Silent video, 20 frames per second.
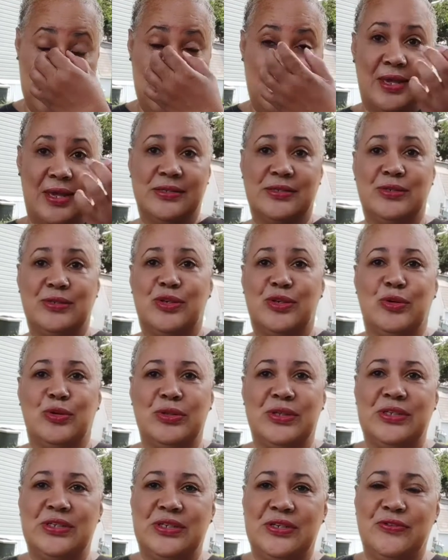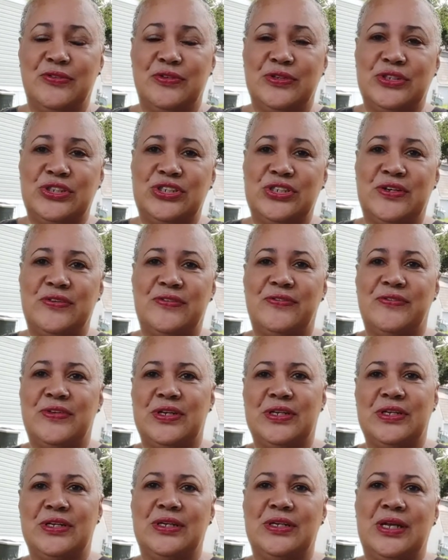that's a totally different shift
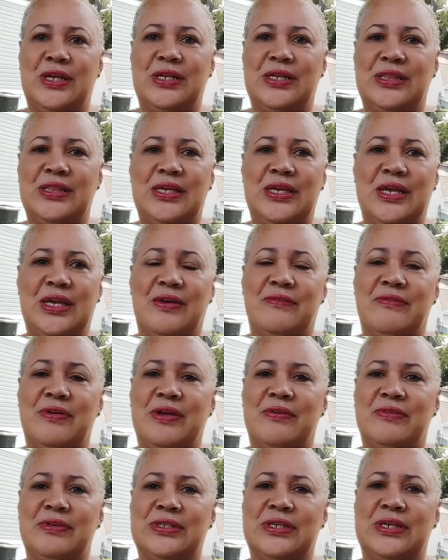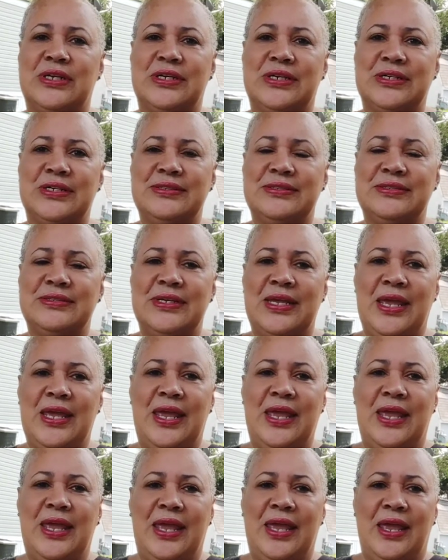than anything I've ever done.
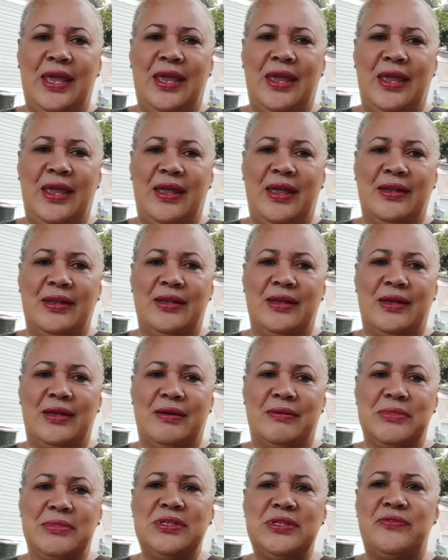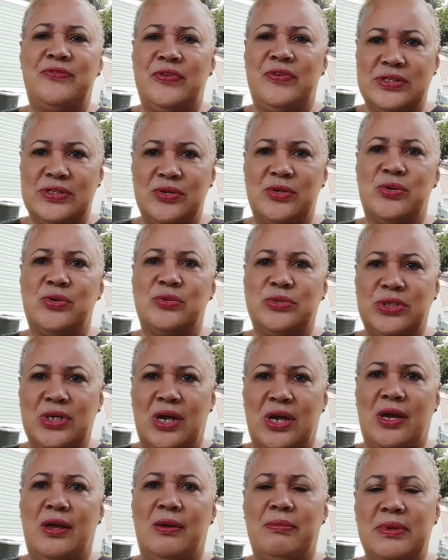And it's a physical
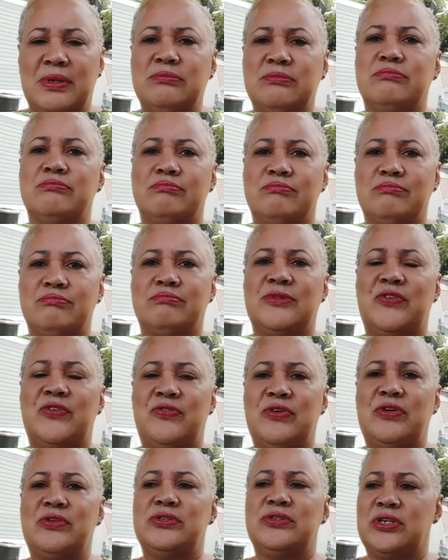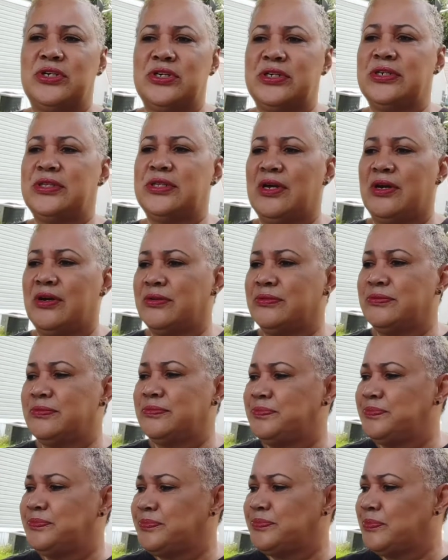job, and it feels good, though.
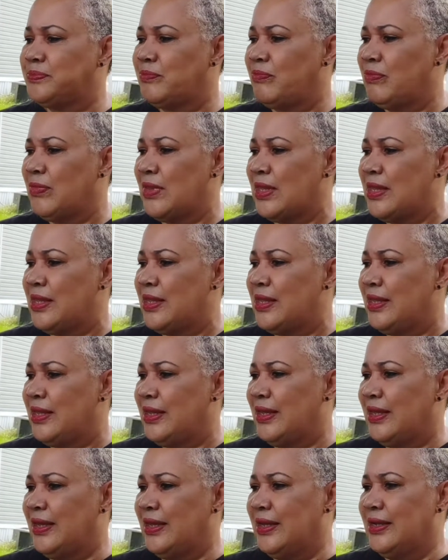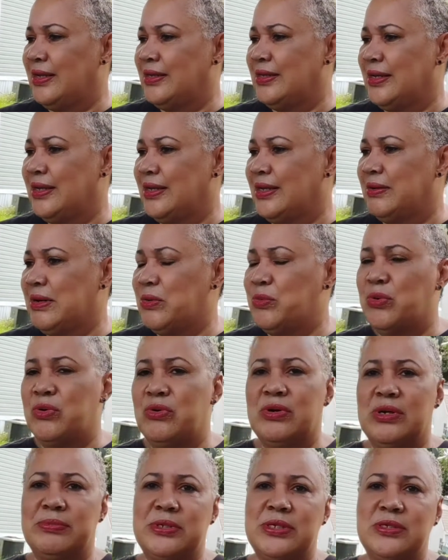And I
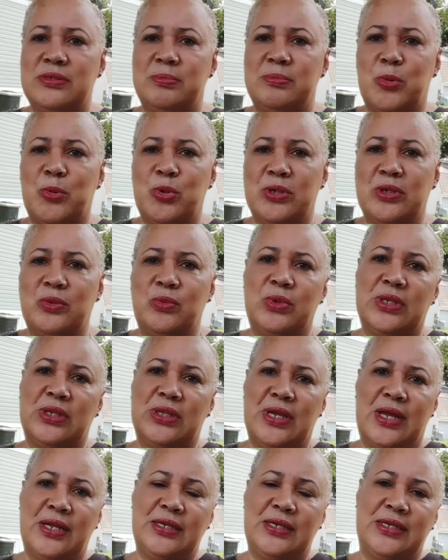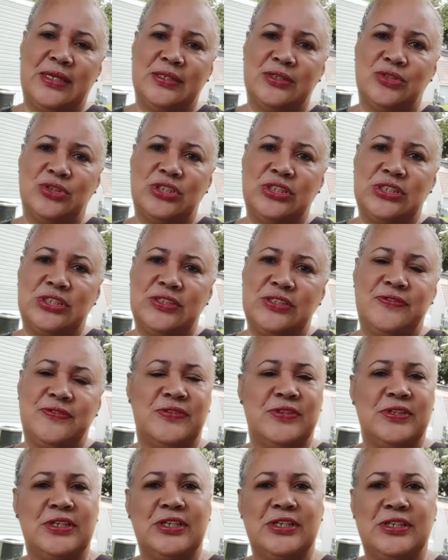woke up this morning with a lot of energy,
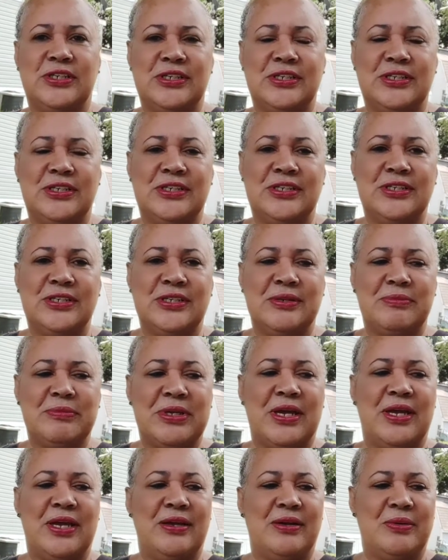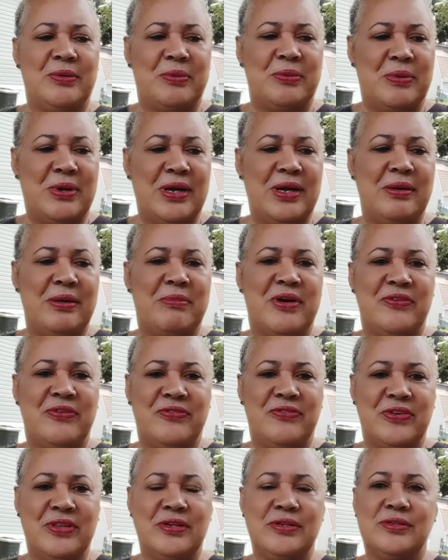feeling good. I'm like, why am I
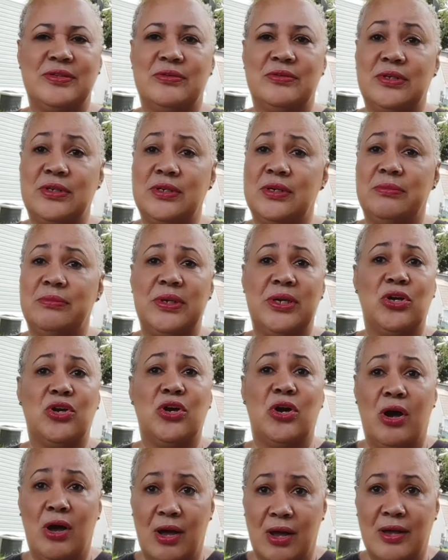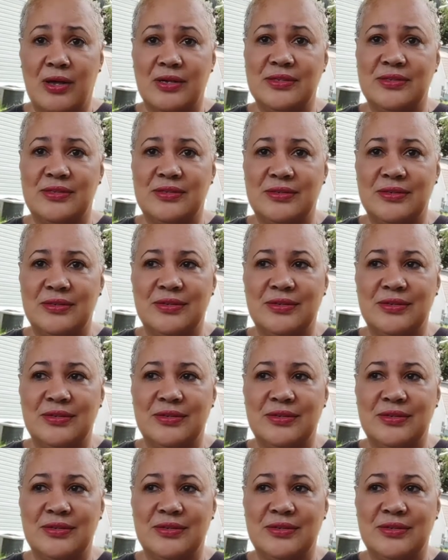feeling so good? Because